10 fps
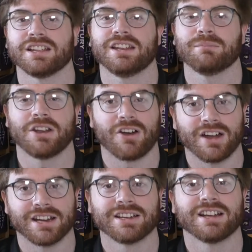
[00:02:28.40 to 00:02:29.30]
Number
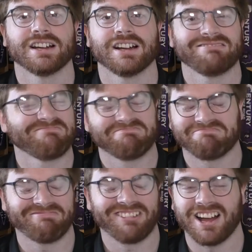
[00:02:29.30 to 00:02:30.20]
9,
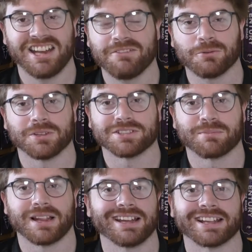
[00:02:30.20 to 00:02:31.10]
I never want to
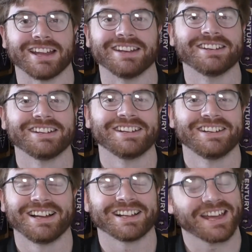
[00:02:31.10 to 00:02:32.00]
play it again.
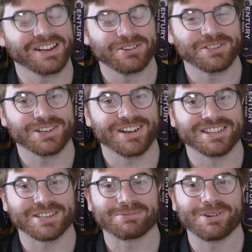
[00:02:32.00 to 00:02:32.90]
Again, I only
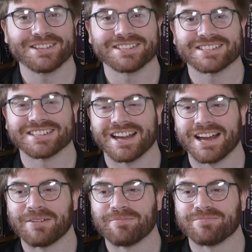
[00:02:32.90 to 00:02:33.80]
tried this once.
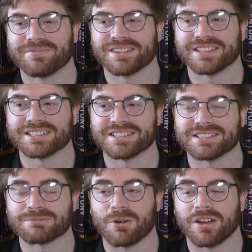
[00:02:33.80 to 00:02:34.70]
This
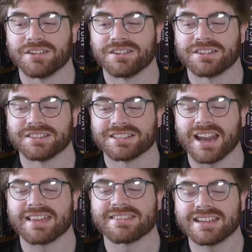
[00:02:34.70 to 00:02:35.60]
is one
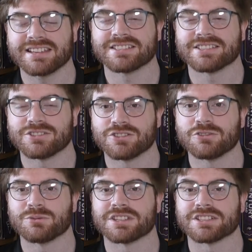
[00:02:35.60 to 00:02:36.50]
that I think is to
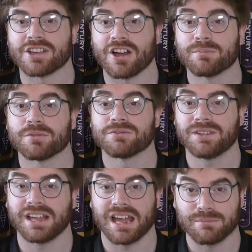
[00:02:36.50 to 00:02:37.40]
do with the type of
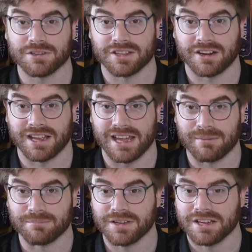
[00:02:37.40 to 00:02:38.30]
gamer that I
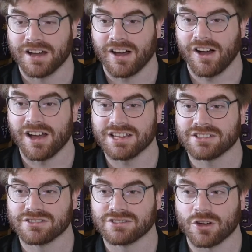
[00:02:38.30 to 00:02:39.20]
am.
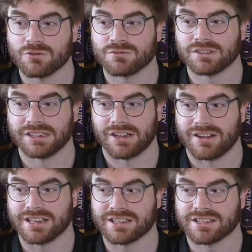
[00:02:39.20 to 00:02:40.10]
I don't
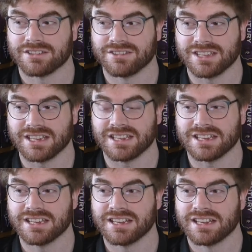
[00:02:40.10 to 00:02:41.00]
like the